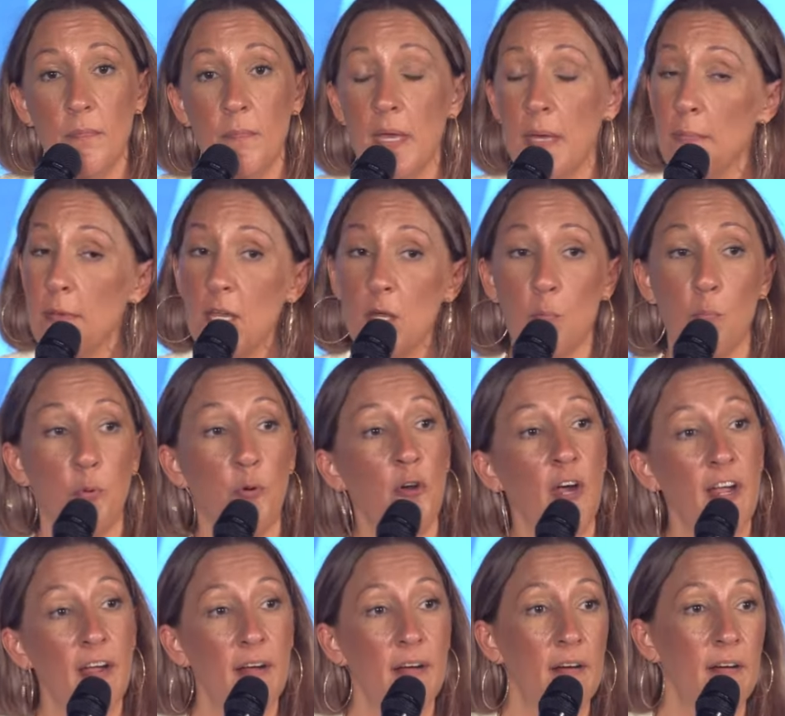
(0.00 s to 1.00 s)
Maybe in
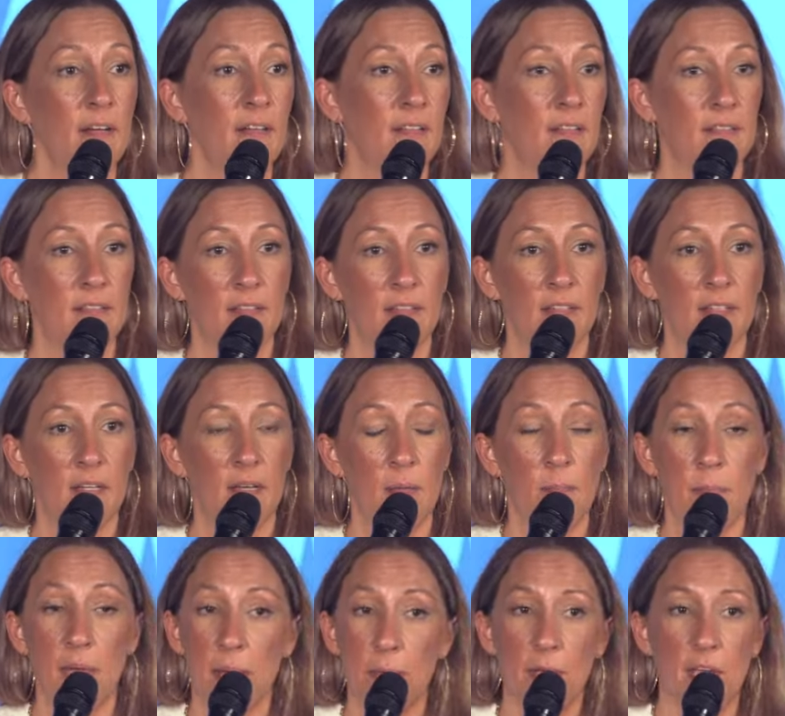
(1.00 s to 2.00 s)
prayer,
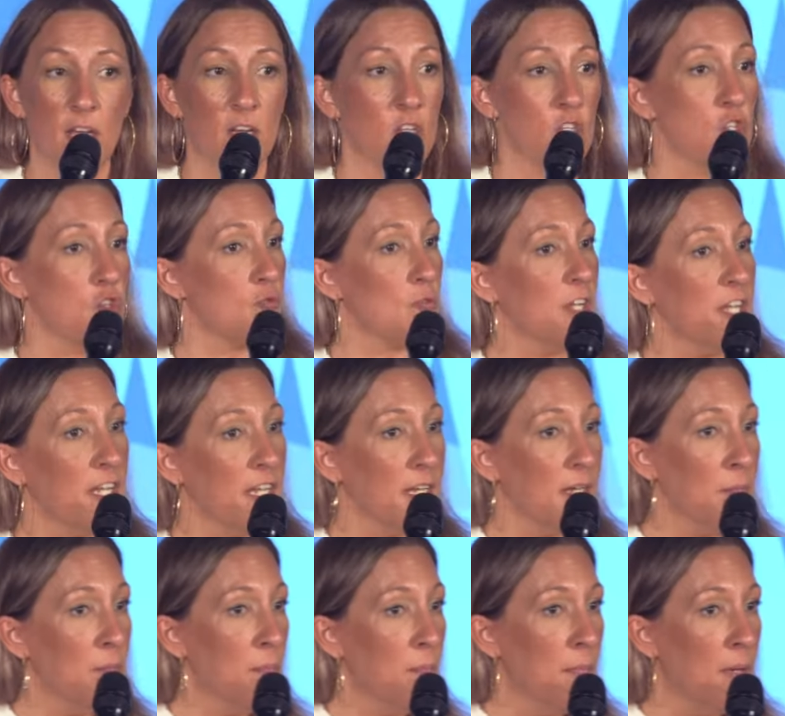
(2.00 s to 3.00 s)
maybe in a
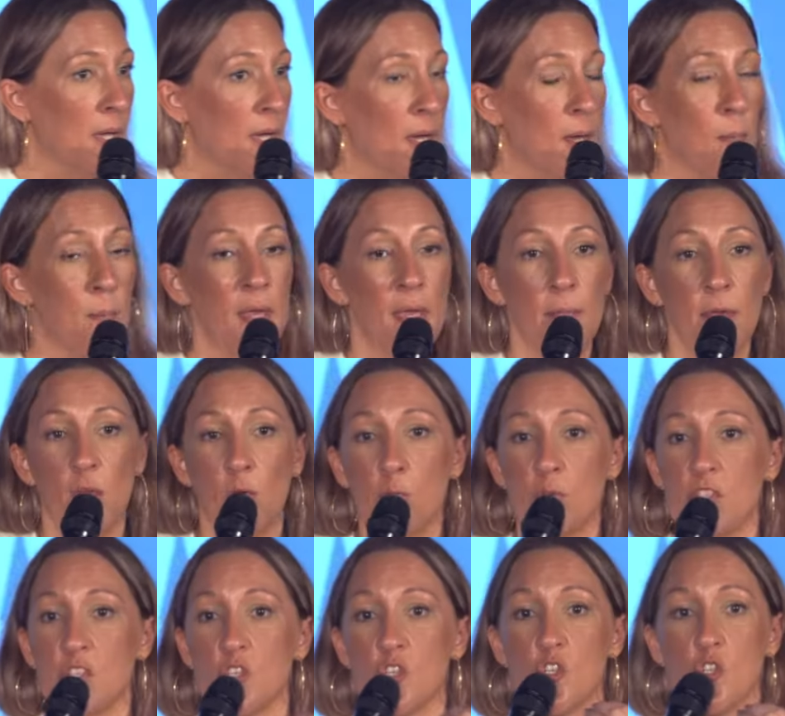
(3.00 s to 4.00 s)
dream, Maybe it
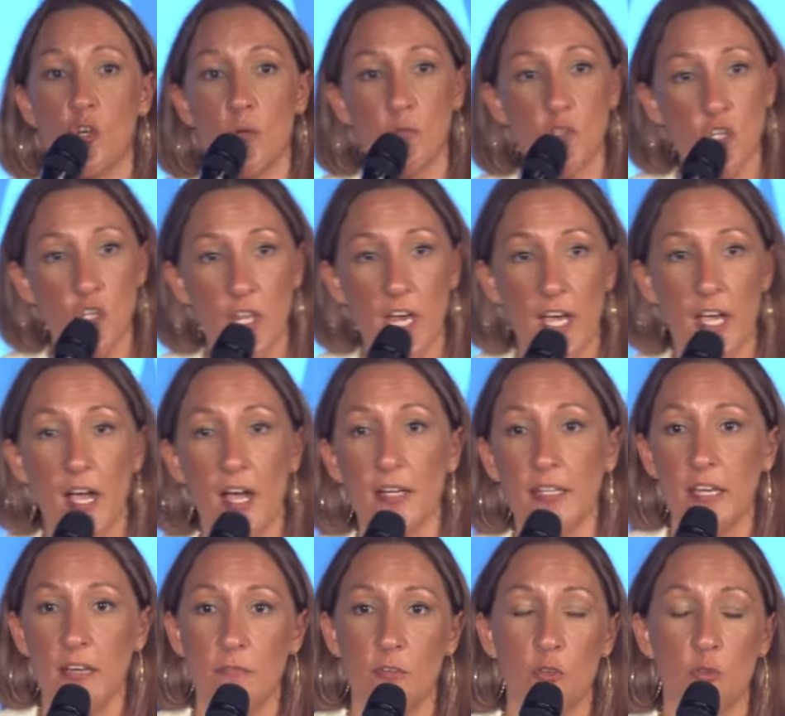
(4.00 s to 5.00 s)
was a scripture that
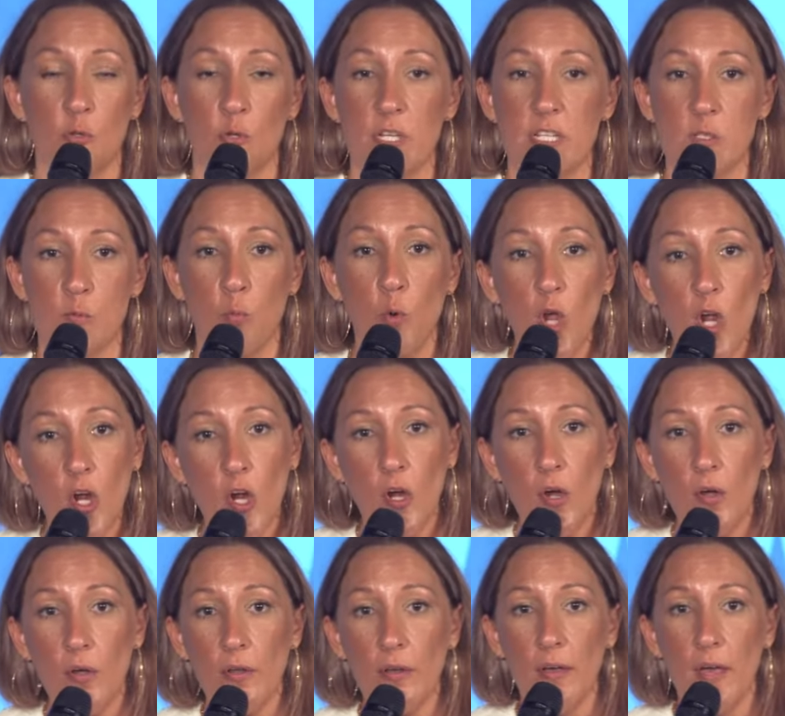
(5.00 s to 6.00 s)
God gave you through his
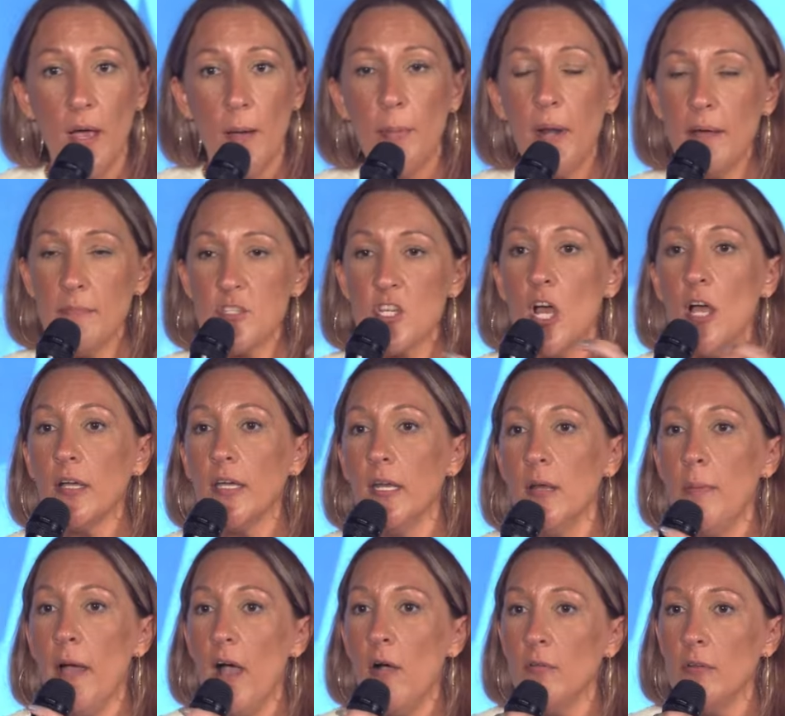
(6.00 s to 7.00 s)
word. But I'm
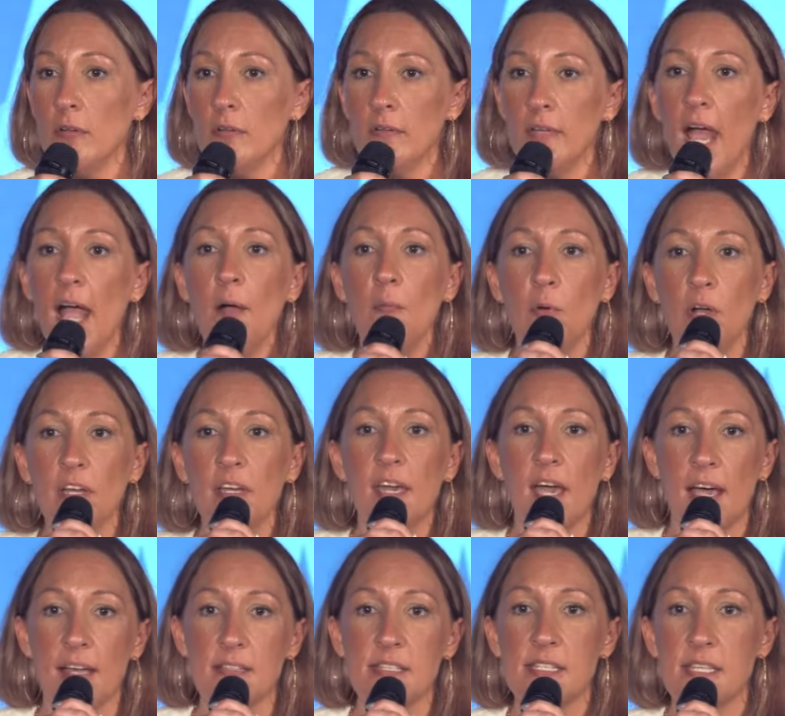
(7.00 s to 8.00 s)
talking about not what
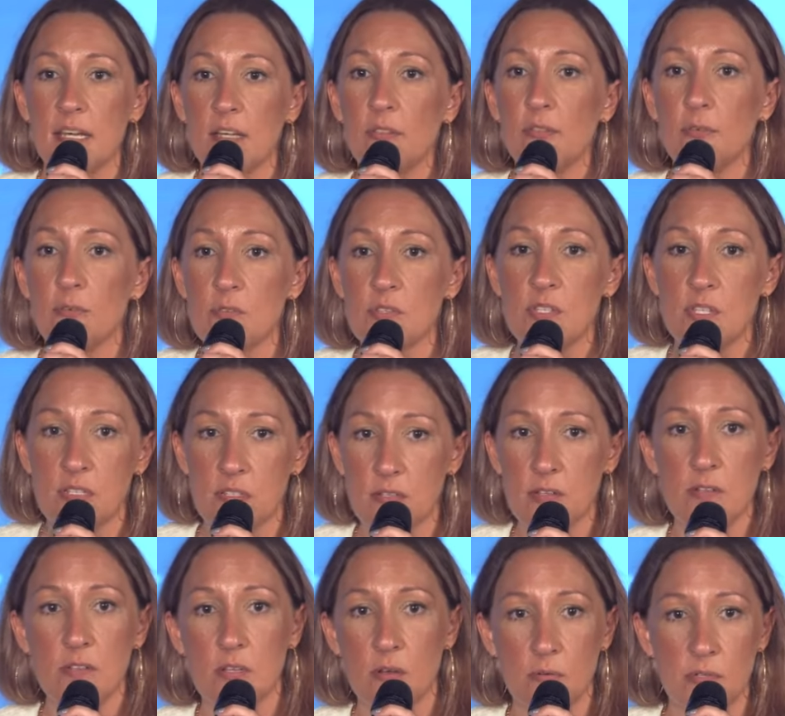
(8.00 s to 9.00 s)
God said through
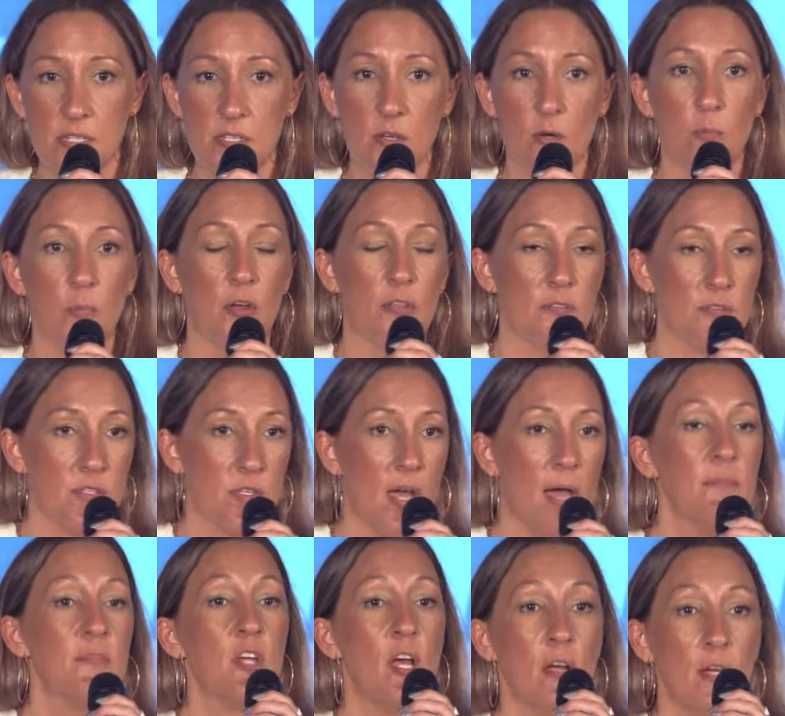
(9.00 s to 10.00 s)
sister so and so, brother so.
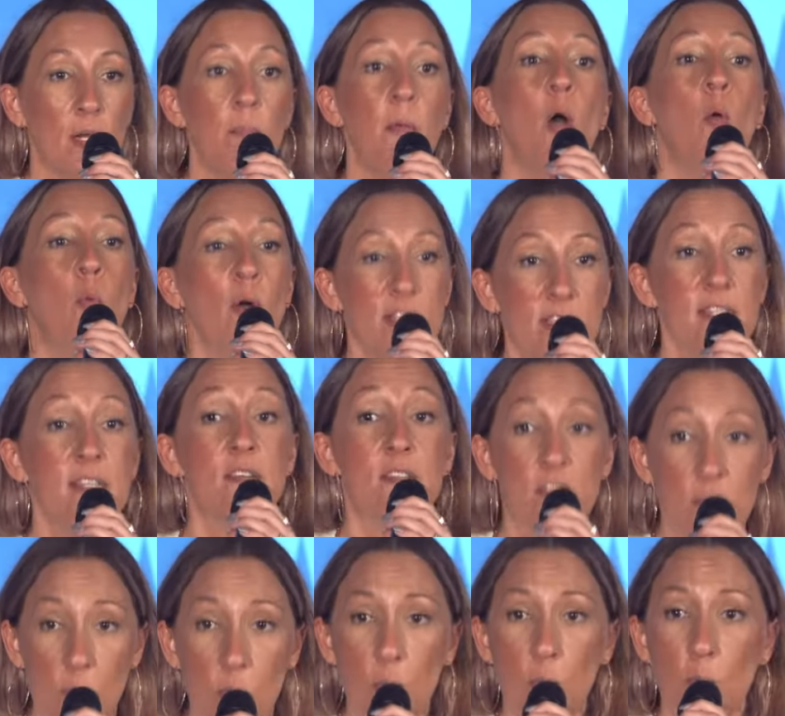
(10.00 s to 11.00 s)
I'm talking about what did
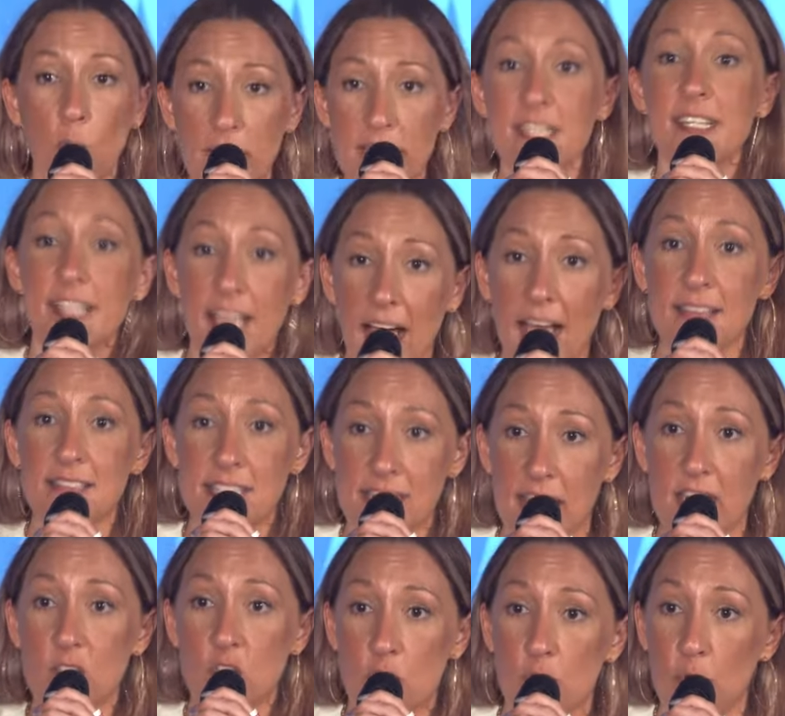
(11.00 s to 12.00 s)
what did God
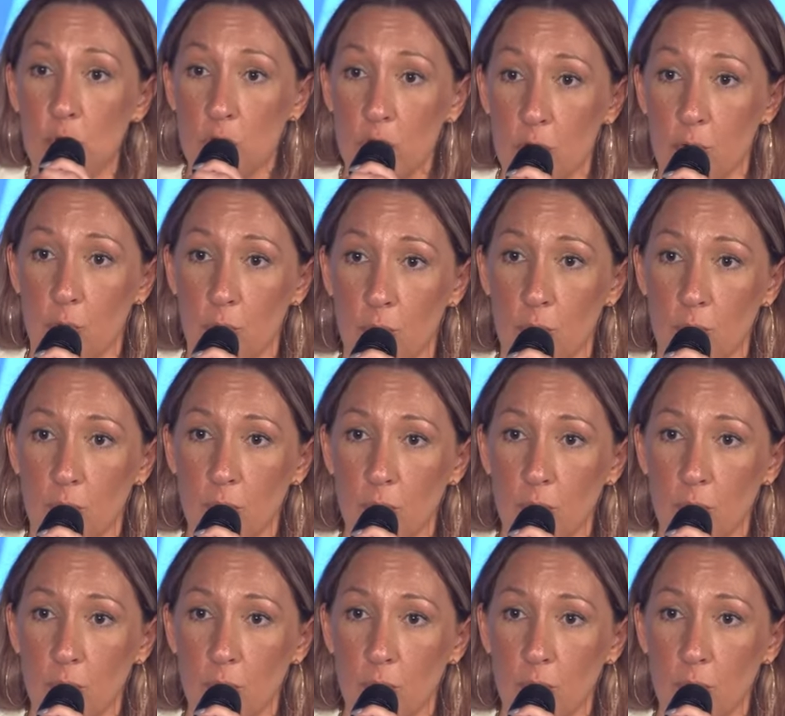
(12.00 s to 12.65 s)
say to you?